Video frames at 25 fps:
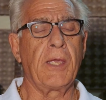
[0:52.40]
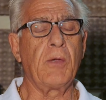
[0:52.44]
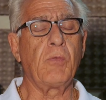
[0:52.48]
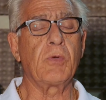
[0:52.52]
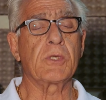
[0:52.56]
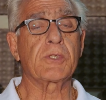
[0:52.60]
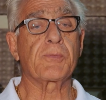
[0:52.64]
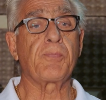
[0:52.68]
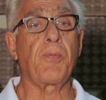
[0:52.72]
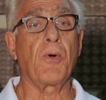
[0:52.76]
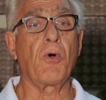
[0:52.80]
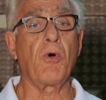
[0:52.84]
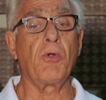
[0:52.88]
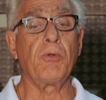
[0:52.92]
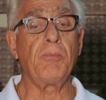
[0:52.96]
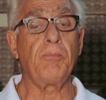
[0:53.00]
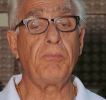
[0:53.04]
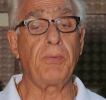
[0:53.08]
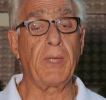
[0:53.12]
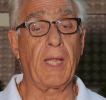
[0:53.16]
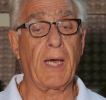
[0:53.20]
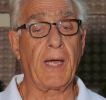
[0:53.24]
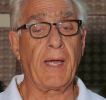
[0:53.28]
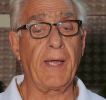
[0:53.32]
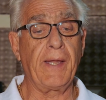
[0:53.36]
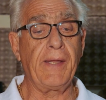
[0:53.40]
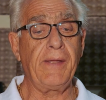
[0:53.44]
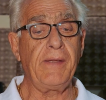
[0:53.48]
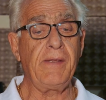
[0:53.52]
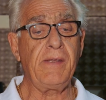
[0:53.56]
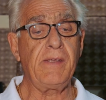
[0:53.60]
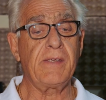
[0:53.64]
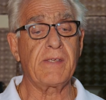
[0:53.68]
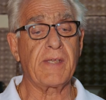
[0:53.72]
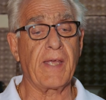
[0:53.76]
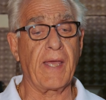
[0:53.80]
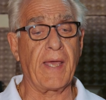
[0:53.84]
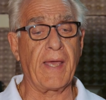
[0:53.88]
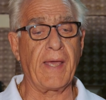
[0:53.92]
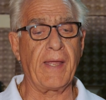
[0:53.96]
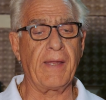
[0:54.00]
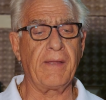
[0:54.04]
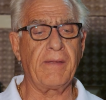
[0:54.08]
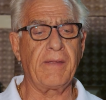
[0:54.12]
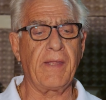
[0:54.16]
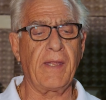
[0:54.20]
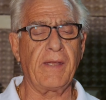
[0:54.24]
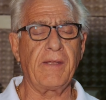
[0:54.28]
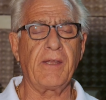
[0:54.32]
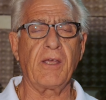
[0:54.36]
He was born blind
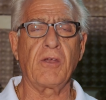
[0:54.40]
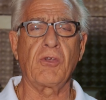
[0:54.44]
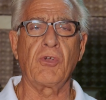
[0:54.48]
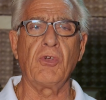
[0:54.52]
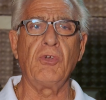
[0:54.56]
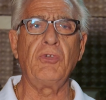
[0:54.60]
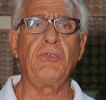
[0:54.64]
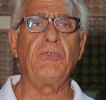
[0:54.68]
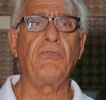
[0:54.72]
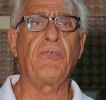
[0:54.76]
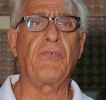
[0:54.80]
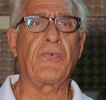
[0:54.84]
and then a good